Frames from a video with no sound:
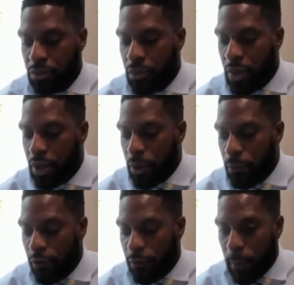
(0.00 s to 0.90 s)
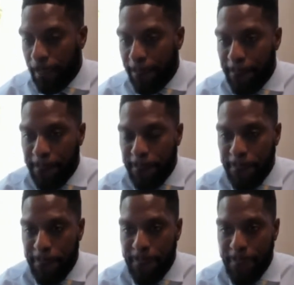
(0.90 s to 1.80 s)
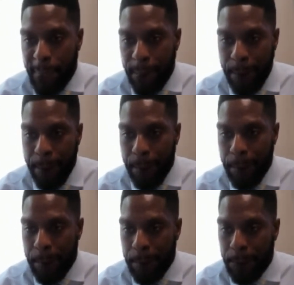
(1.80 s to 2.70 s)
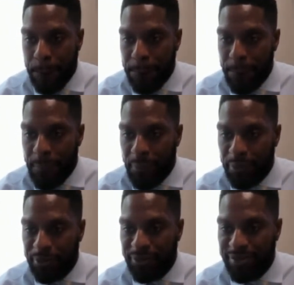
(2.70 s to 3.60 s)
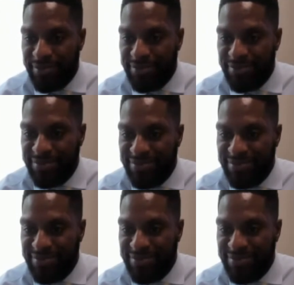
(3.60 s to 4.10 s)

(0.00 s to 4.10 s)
right, well, thanks, Roger. I hope those people are on and very proud of